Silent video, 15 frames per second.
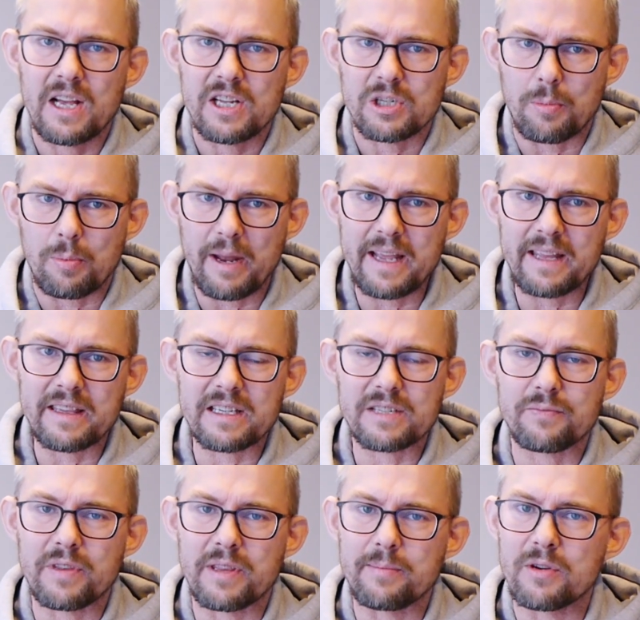So playing this
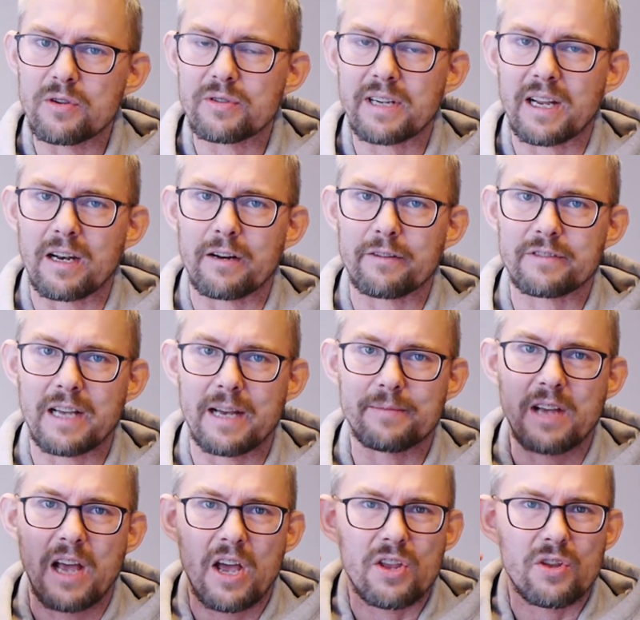with the music a lot of times,
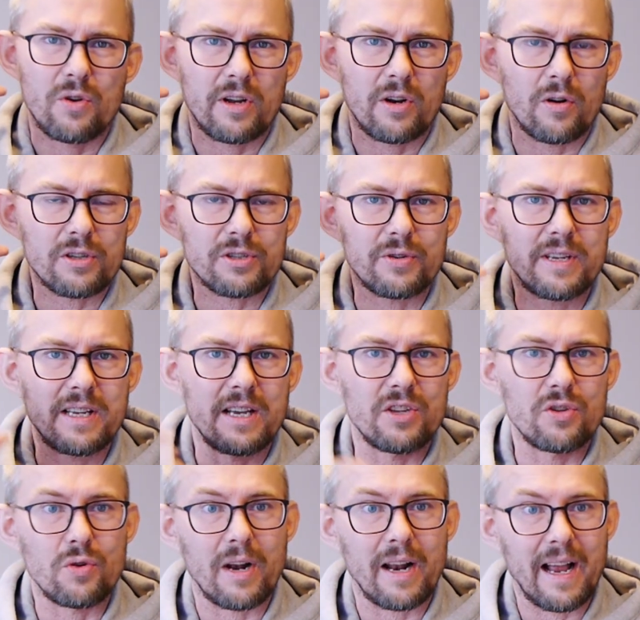you can also hear
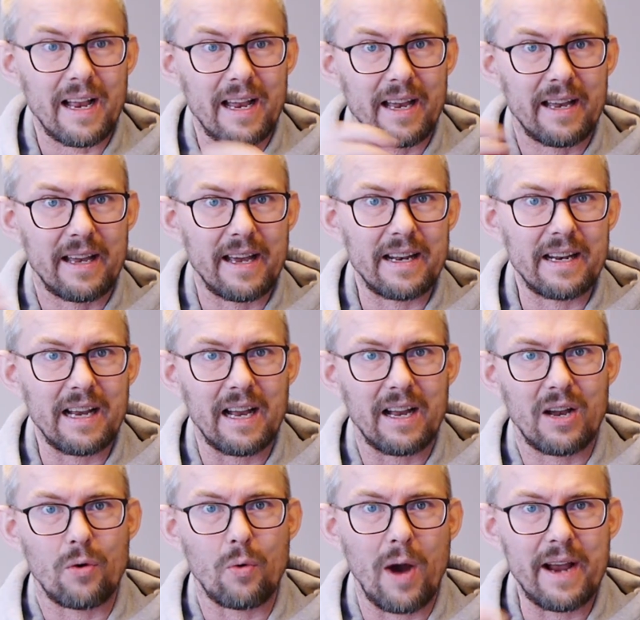you are getting a
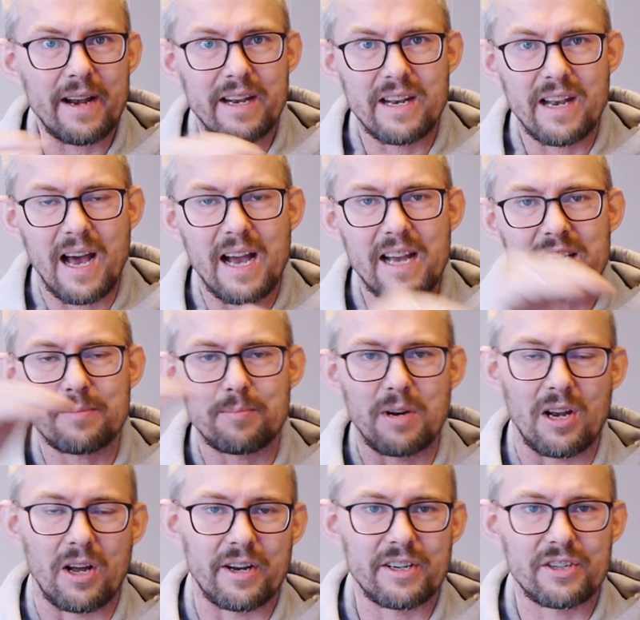quite nice
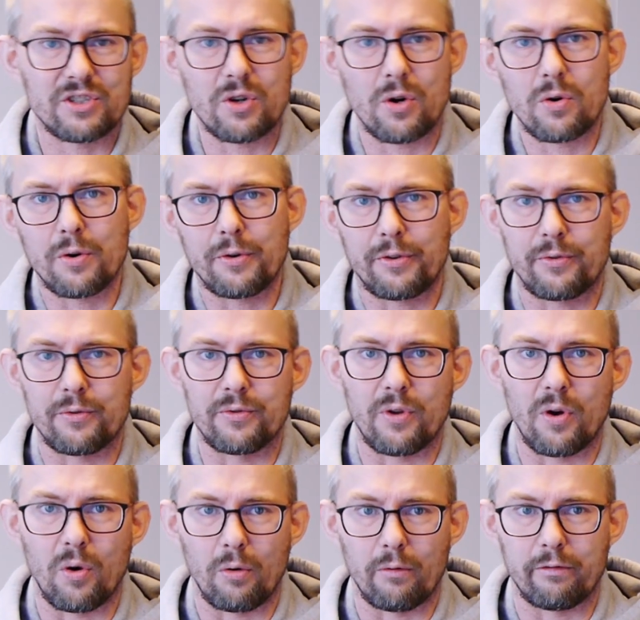melodic solo through the whole